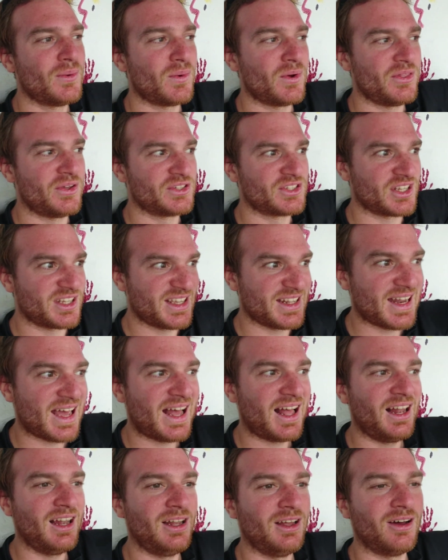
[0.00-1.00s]
where there's a
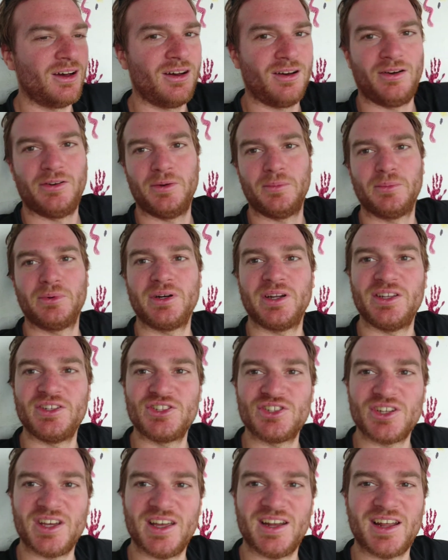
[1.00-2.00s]
canal on a
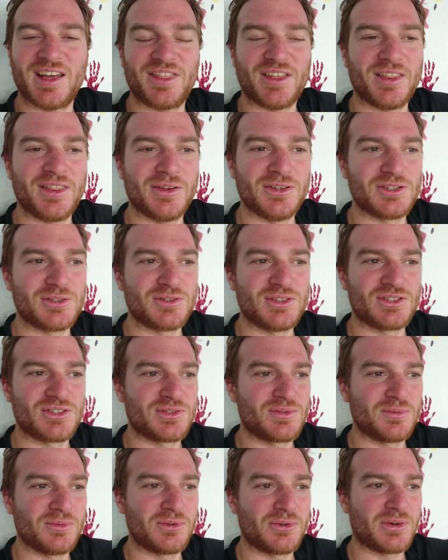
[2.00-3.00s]
bridge, and I thought that was just
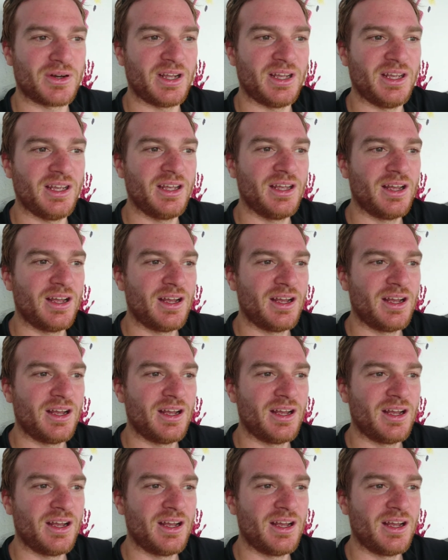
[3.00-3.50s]
great.